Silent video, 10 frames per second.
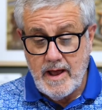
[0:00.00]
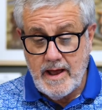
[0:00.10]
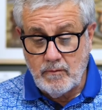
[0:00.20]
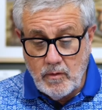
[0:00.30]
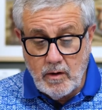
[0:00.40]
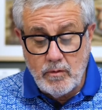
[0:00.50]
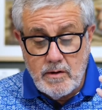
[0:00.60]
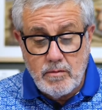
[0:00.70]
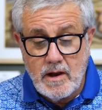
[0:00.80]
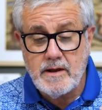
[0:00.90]
And will
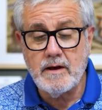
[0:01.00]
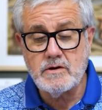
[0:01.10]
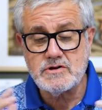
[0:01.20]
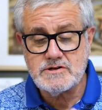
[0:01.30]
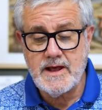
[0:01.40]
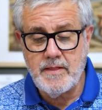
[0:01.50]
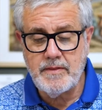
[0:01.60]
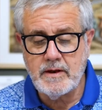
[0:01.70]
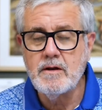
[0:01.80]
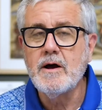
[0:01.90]
we really understand
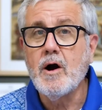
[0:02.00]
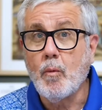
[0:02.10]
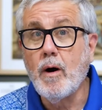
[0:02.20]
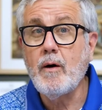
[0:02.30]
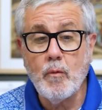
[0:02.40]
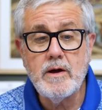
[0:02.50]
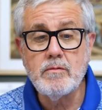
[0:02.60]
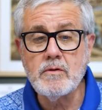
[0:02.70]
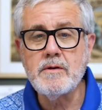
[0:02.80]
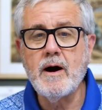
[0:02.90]
then? What we
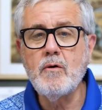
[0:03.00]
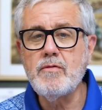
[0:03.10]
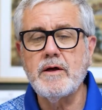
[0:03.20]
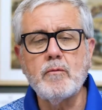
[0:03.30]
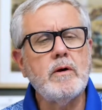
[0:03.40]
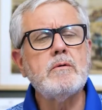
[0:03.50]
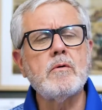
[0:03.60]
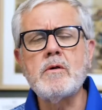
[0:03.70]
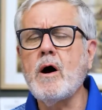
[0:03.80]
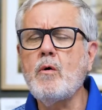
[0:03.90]
will know then, we
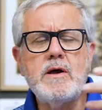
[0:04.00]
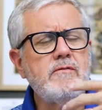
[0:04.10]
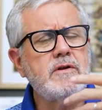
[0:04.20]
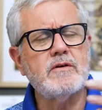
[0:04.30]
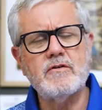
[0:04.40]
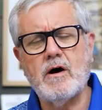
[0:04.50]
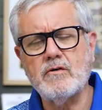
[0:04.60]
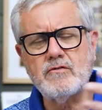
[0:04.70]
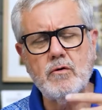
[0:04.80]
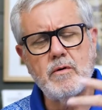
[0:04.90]
will know even as
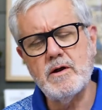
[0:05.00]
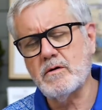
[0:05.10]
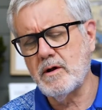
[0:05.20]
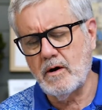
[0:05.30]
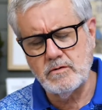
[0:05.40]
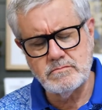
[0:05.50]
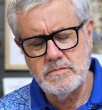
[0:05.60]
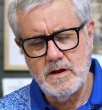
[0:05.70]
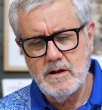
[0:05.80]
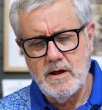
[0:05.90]
also we are known.
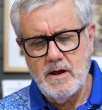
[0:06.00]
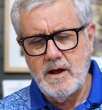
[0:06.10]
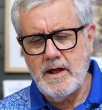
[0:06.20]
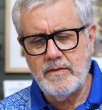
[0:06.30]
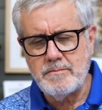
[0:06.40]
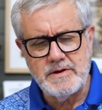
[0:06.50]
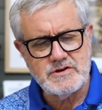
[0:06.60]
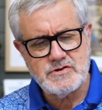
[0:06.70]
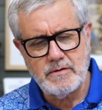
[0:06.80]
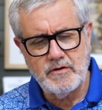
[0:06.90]
and the
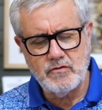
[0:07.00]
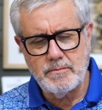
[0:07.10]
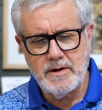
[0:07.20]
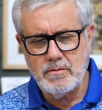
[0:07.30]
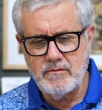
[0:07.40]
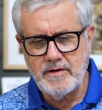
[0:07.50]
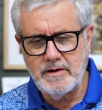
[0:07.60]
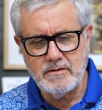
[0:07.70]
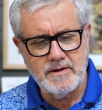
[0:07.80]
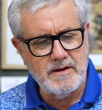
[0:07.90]
mysteries will be
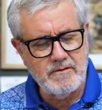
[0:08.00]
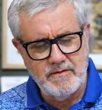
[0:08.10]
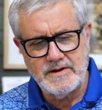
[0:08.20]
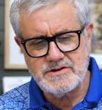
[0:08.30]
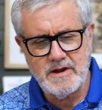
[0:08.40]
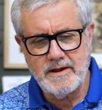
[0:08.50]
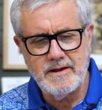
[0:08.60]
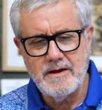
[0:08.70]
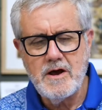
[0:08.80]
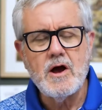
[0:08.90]
revealed. And
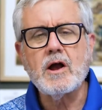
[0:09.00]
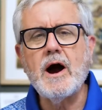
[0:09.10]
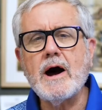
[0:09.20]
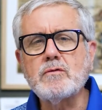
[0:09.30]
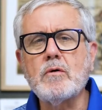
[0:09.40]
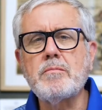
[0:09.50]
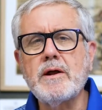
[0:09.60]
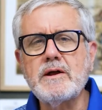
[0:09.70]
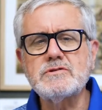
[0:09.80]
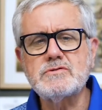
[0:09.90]
eventually, God will
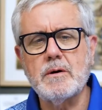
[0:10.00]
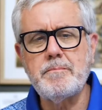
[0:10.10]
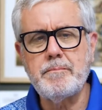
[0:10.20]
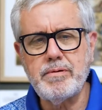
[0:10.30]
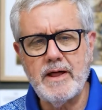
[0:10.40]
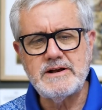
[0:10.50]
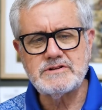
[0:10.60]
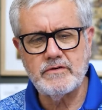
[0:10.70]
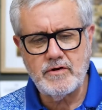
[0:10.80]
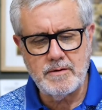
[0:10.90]
bring us to a
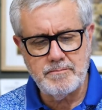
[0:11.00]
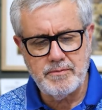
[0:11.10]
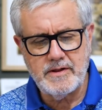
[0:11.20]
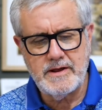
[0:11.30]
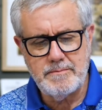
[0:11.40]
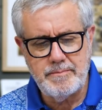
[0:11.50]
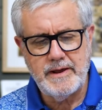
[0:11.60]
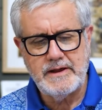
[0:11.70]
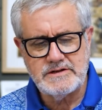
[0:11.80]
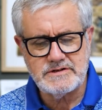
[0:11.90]
place of complete
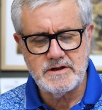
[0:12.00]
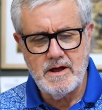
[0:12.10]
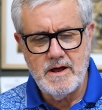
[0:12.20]
peace